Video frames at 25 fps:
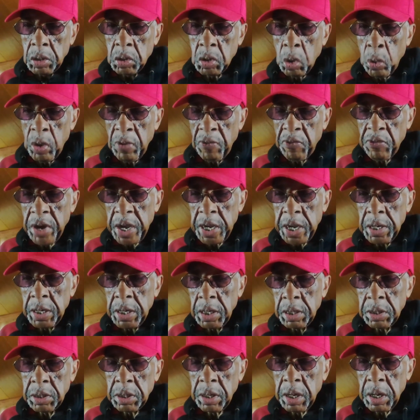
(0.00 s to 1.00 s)
So we
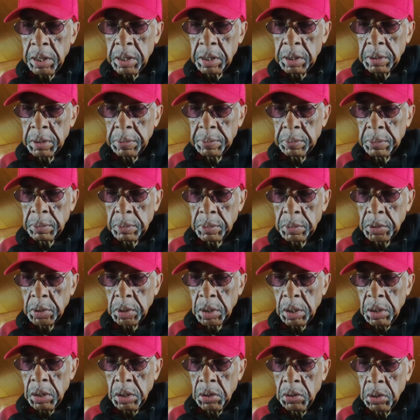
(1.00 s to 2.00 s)
fighting each other,
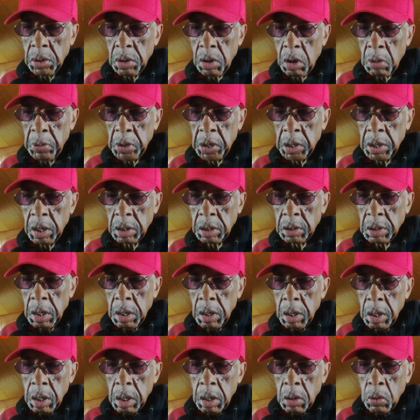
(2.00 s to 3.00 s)
you know, because
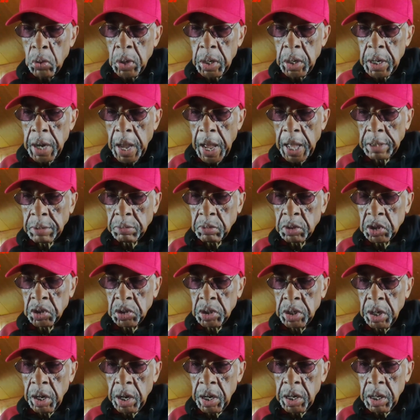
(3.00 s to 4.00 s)
we're not
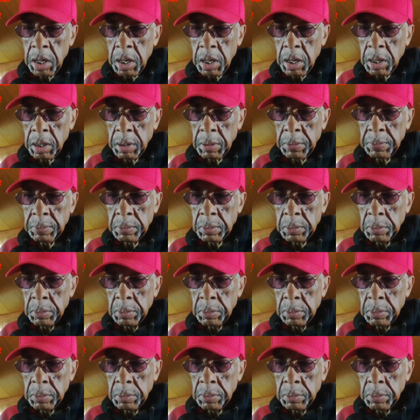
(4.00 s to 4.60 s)
studying